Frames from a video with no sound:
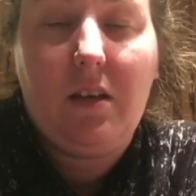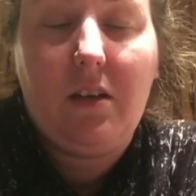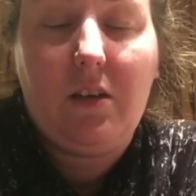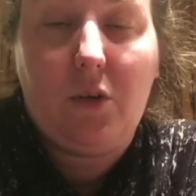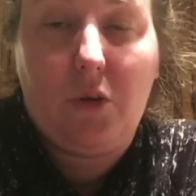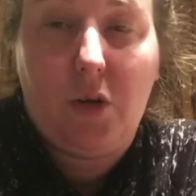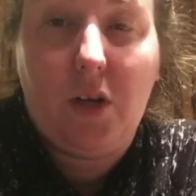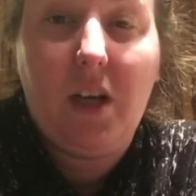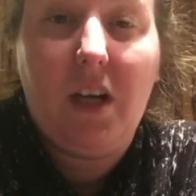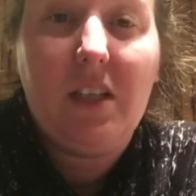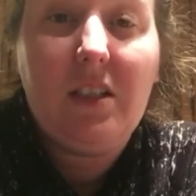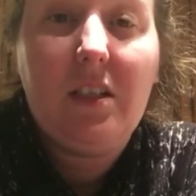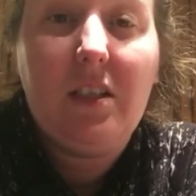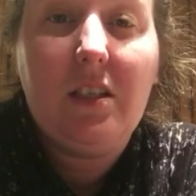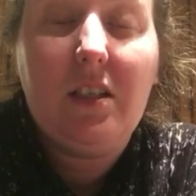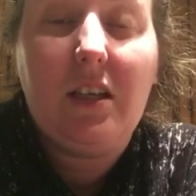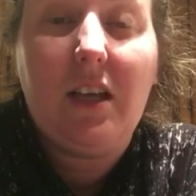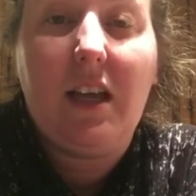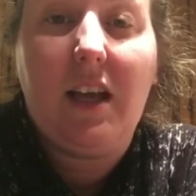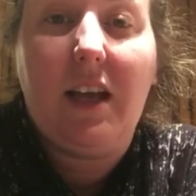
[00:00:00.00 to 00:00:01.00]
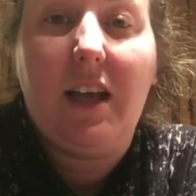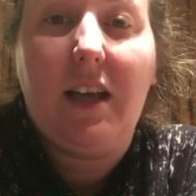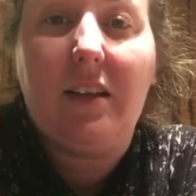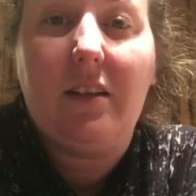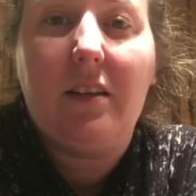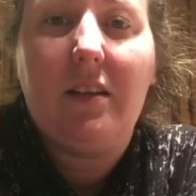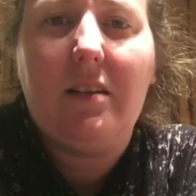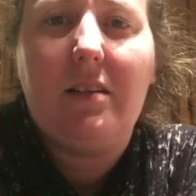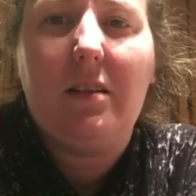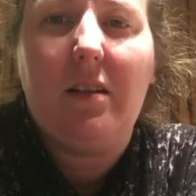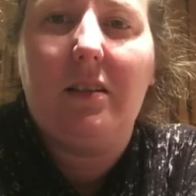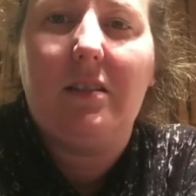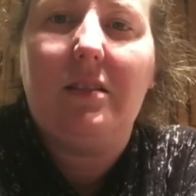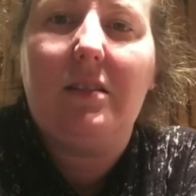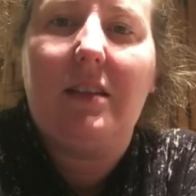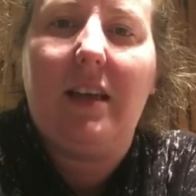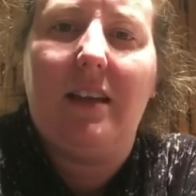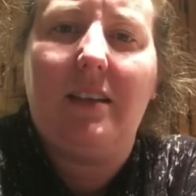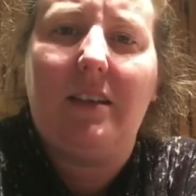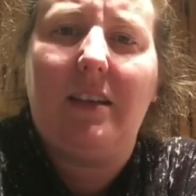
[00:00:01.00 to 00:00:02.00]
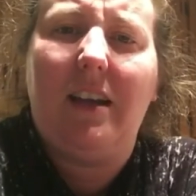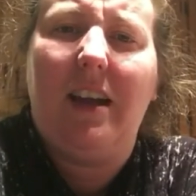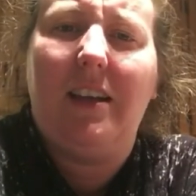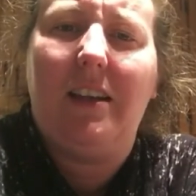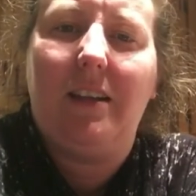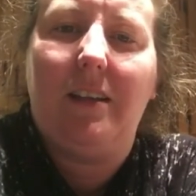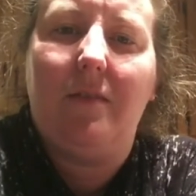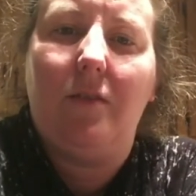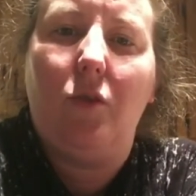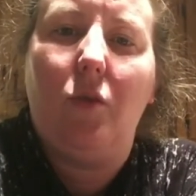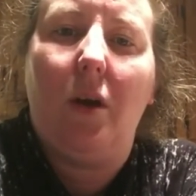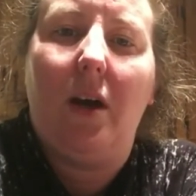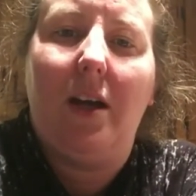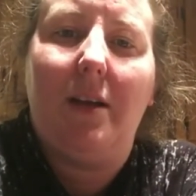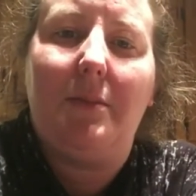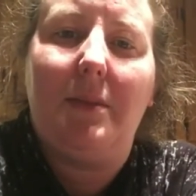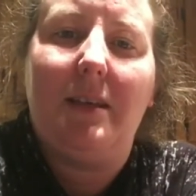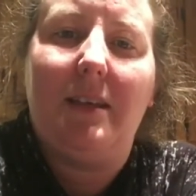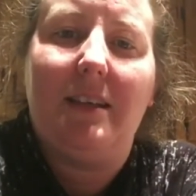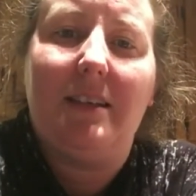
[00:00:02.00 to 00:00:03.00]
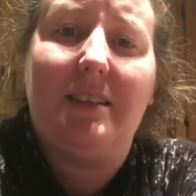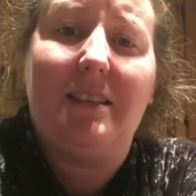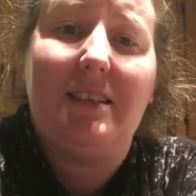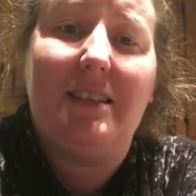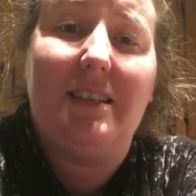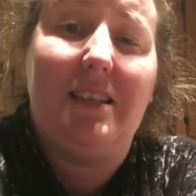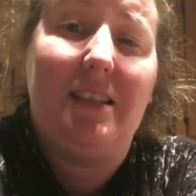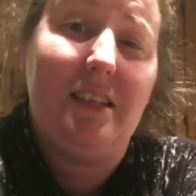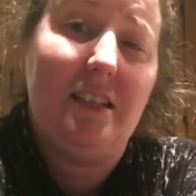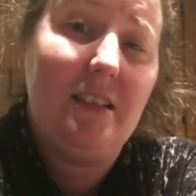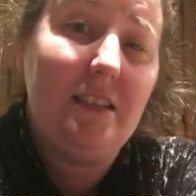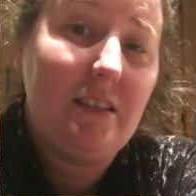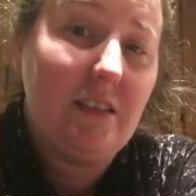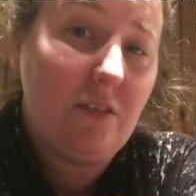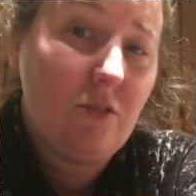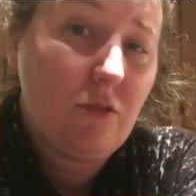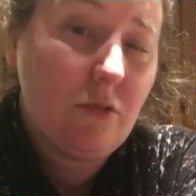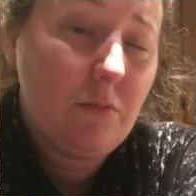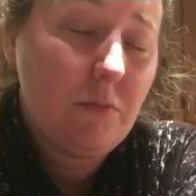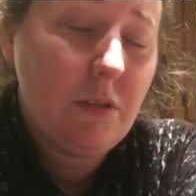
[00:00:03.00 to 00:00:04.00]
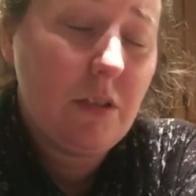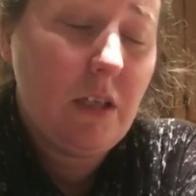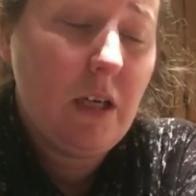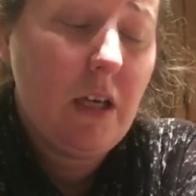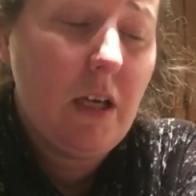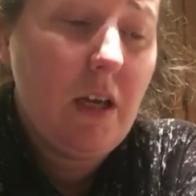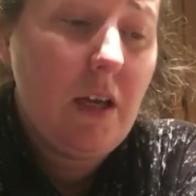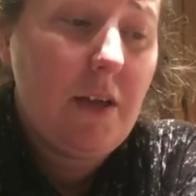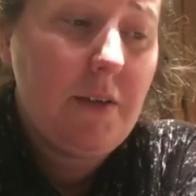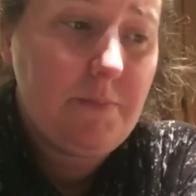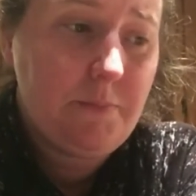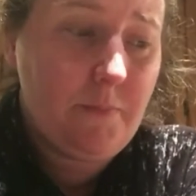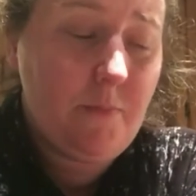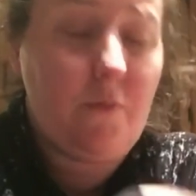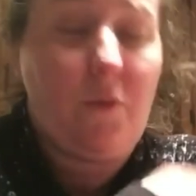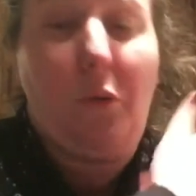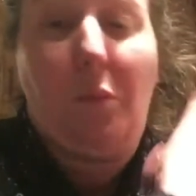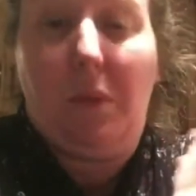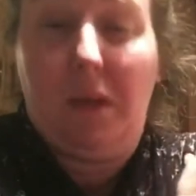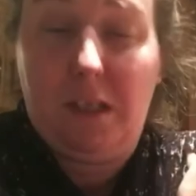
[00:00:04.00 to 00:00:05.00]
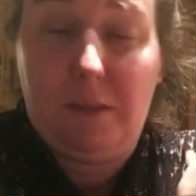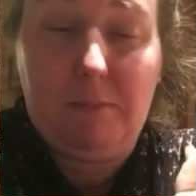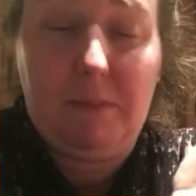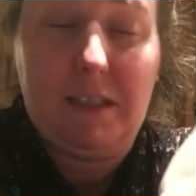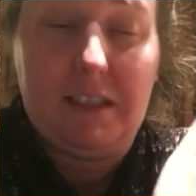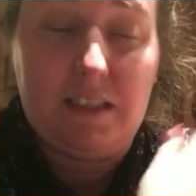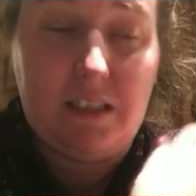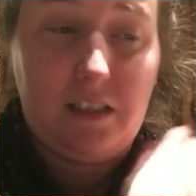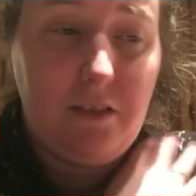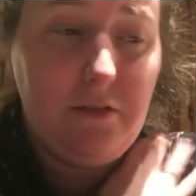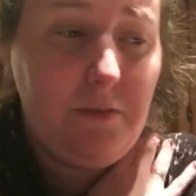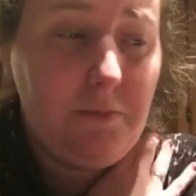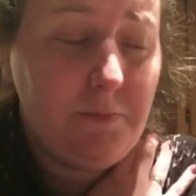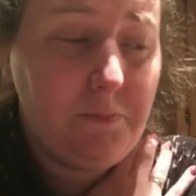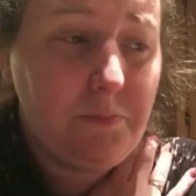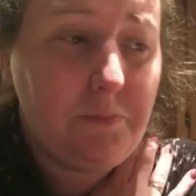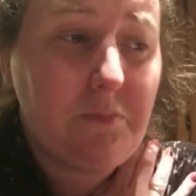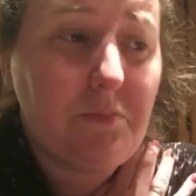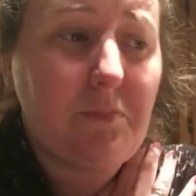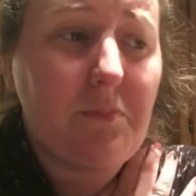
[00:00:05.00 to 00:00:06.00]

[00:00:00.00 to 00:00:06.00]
your gut, and it does tend to kind of give you IBS-D syndromes for myself.